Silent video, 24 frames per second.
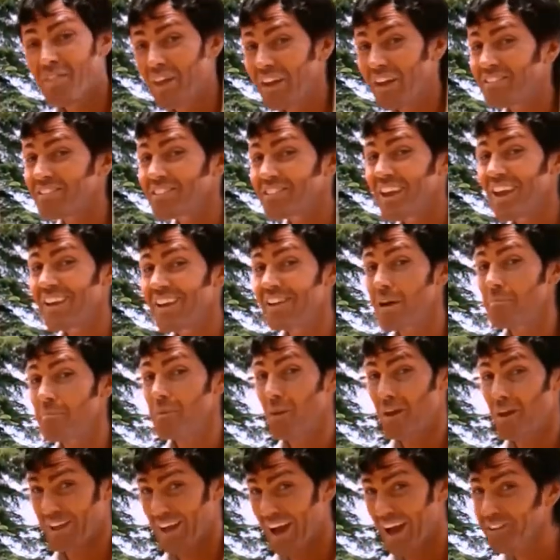and they stand
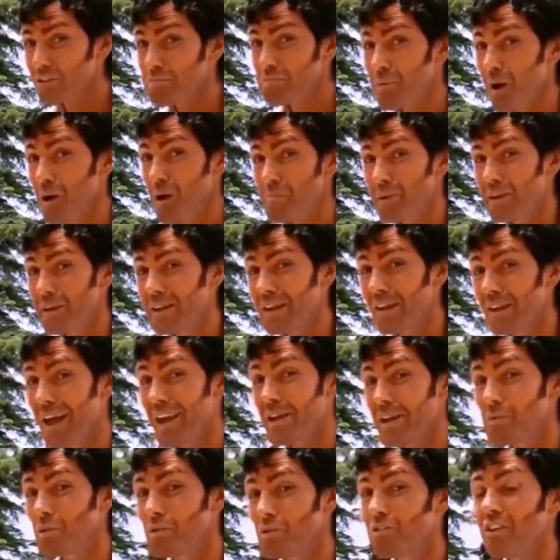up like us bipedal
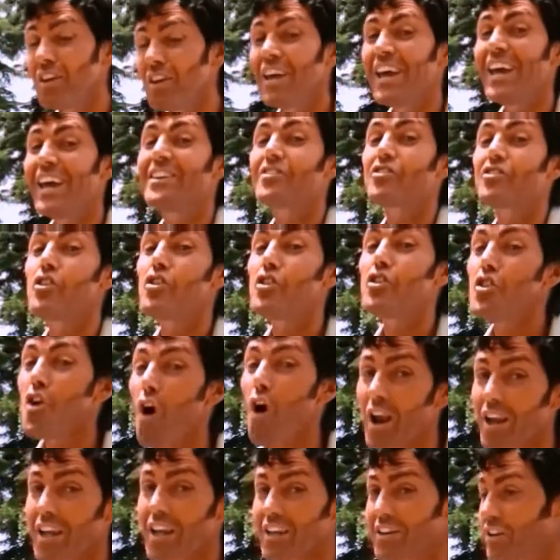animals, it's
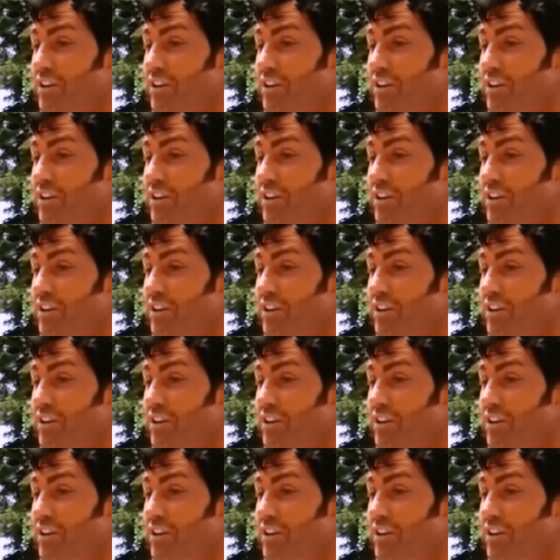not